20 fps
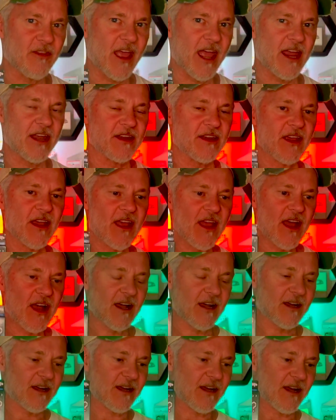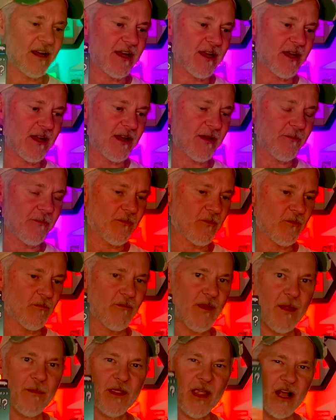then
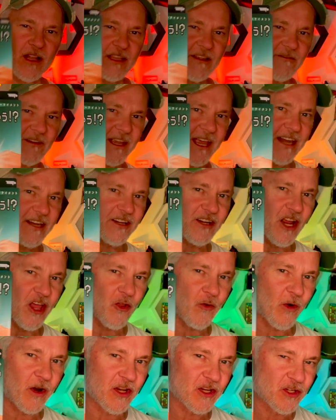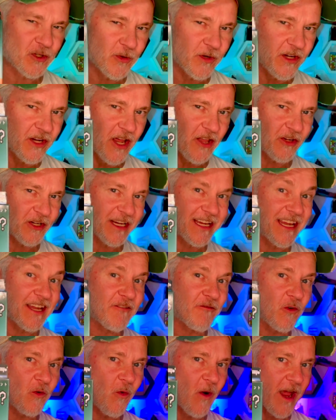maybe I'll even get another one and do another
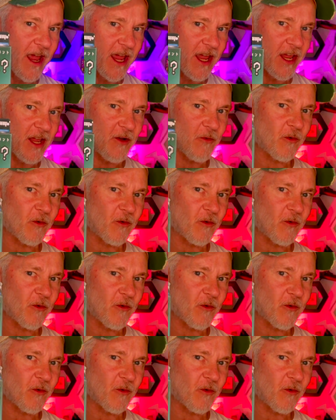giveaway